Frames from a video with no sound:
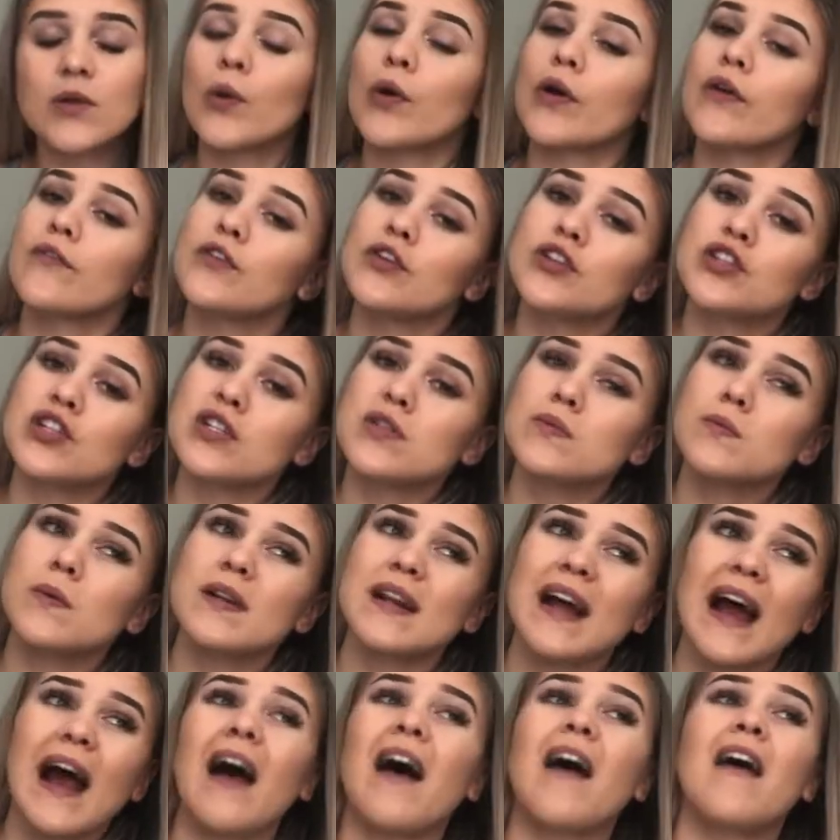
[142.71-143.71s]
Or if you just
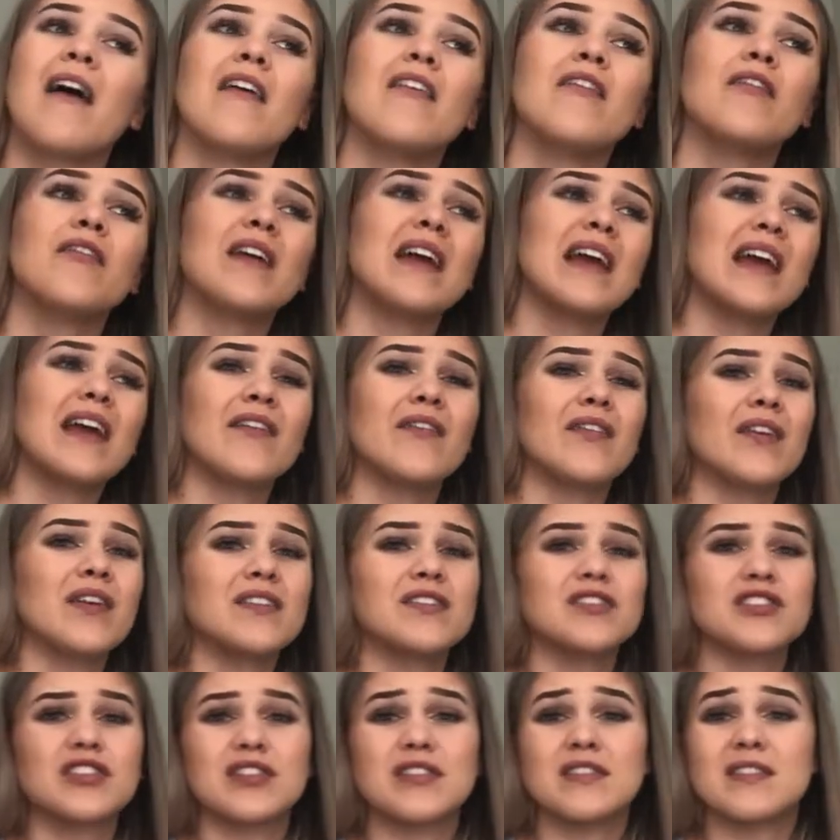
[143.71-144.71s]
want to have
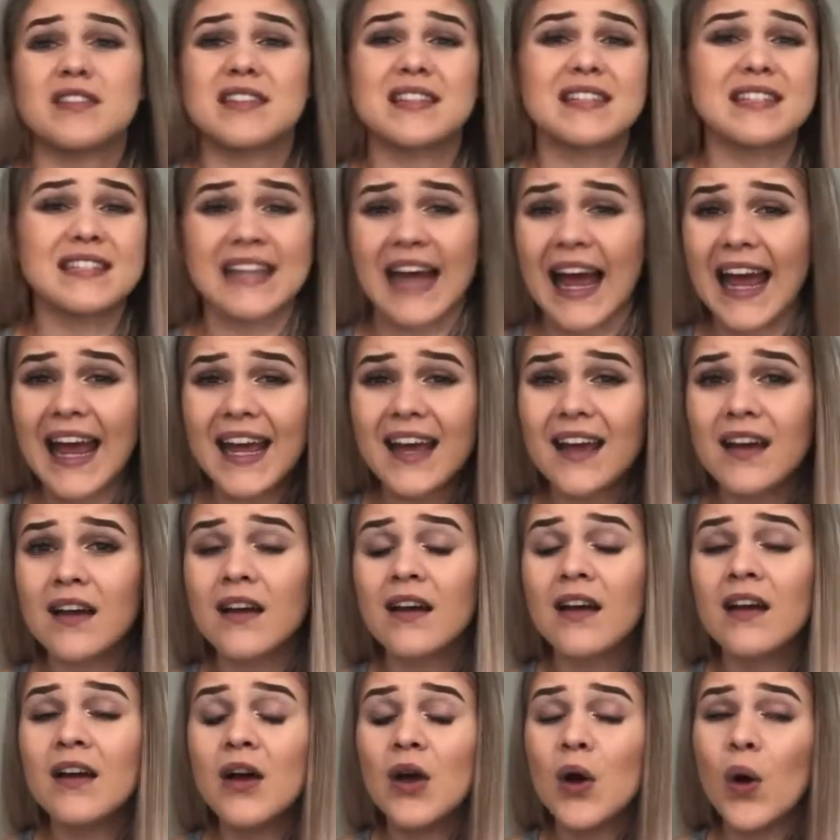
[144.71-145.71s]
even just steak
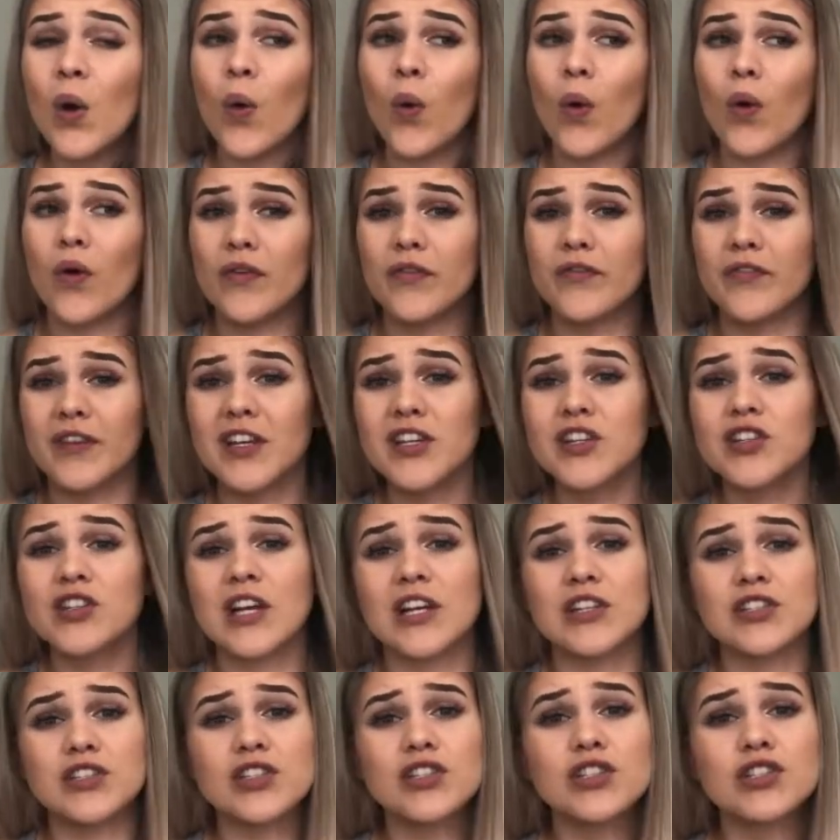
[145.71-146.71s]
or fish,
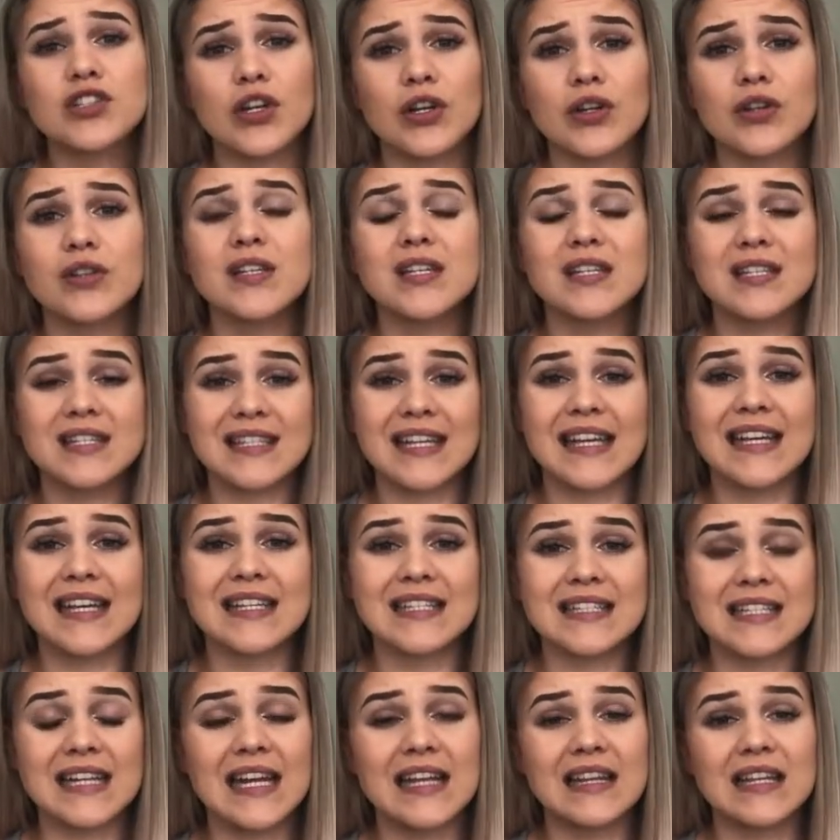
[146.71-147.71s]
and just choose a
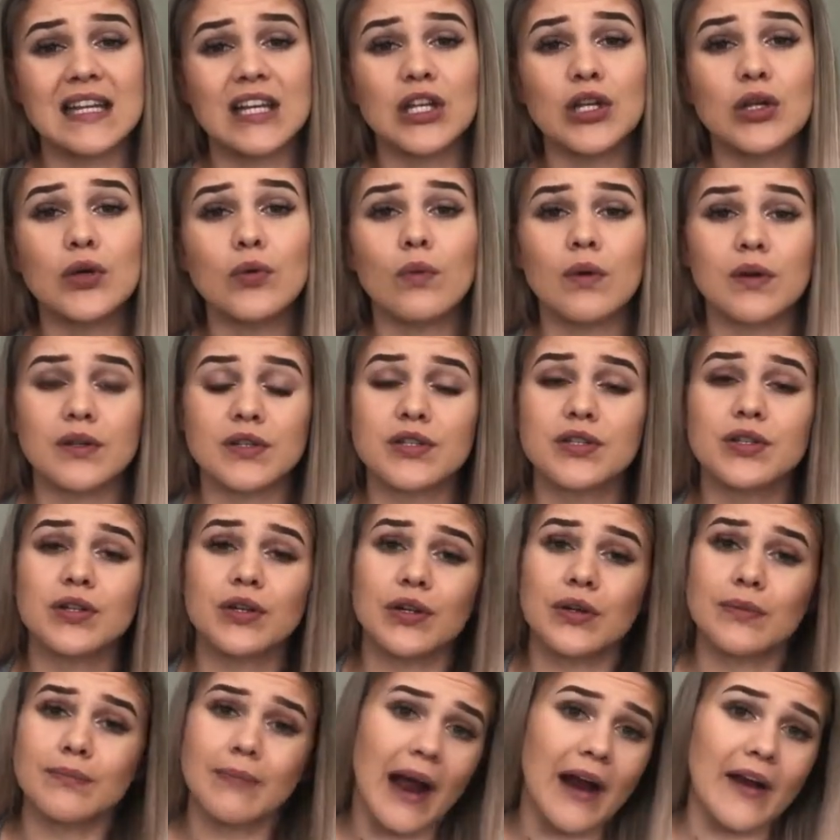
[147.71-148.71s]
seasoning that you want
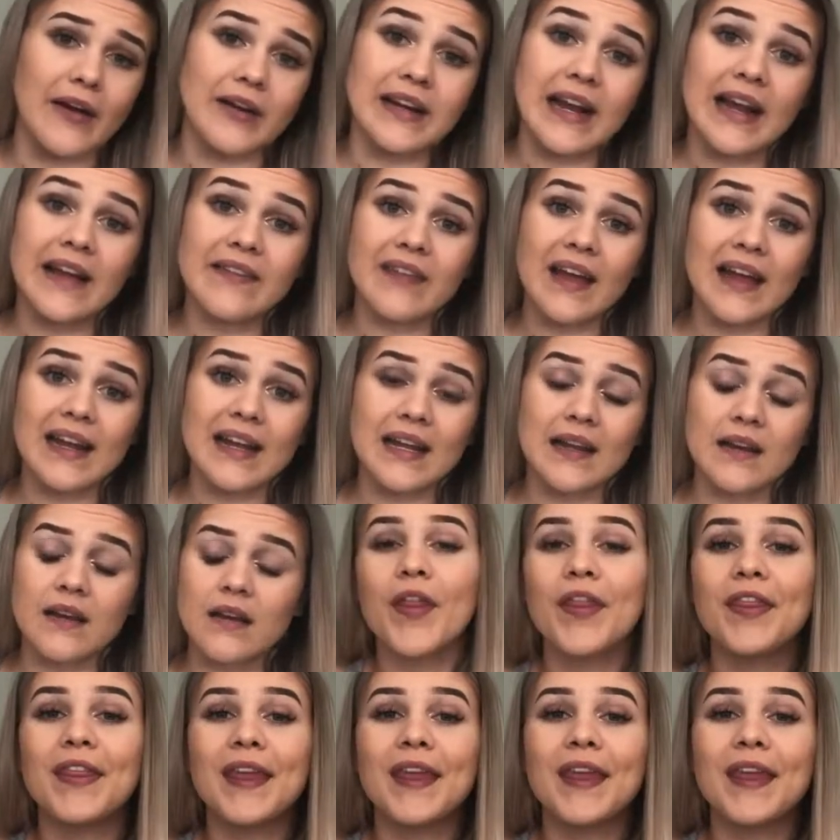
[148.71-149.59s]
to marinate that in.